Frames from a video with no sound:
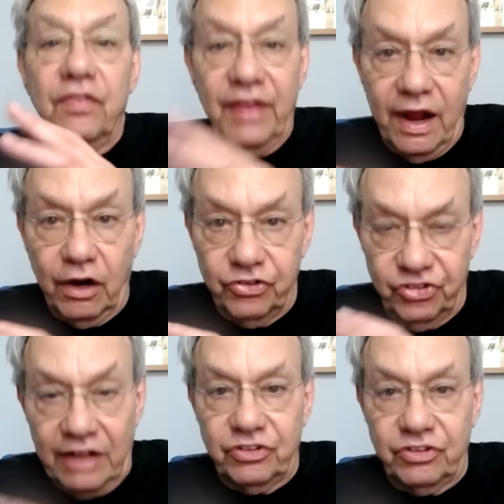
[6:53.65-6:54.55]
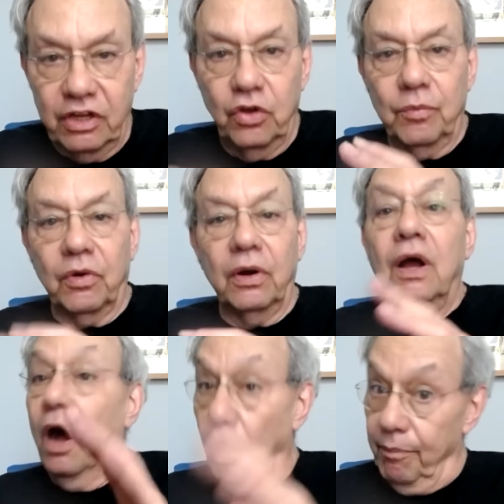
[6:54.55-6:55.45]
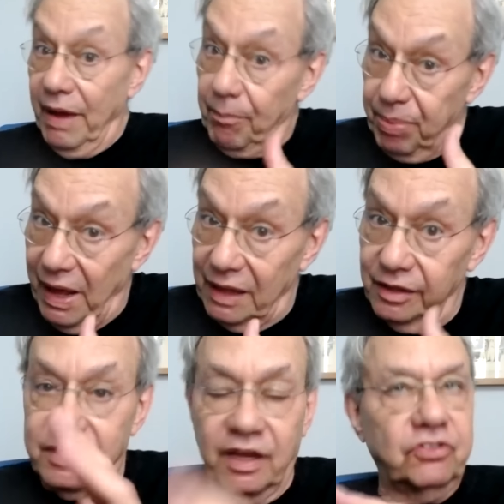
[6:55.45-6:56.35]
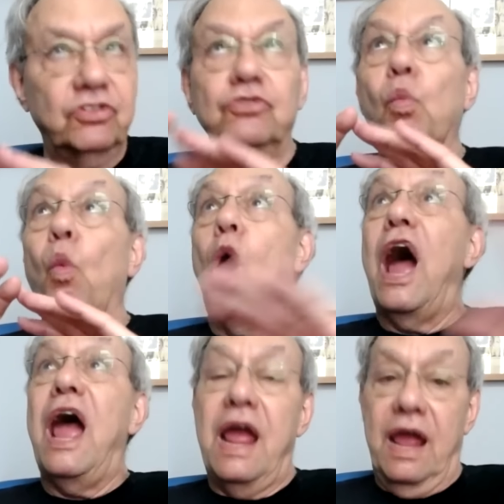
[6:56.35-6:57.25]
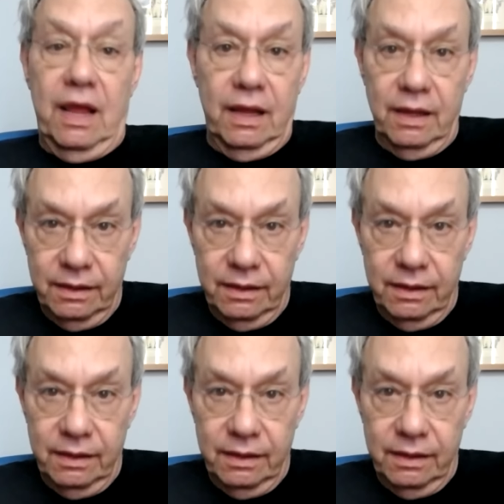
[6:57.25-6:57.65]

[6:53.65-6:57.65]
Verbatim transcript: their sense of humor about politics is way